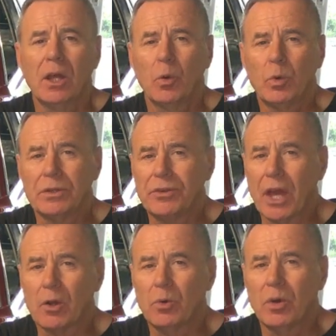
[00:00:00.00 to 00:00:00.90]
will
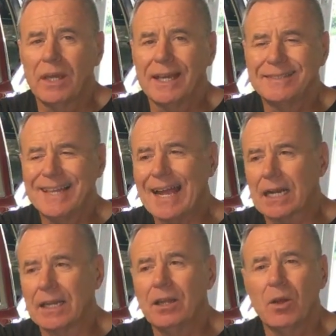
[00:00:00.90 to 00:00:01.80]
know
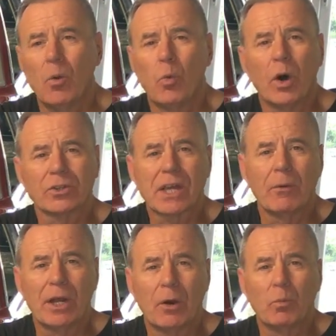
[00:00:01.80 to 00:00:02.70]
exactly what's
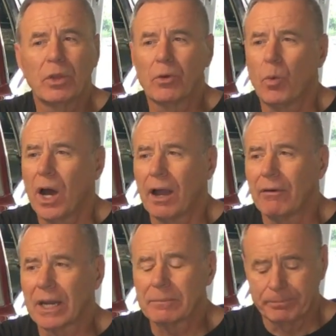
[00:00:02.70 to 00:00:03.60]
going on with the wiring.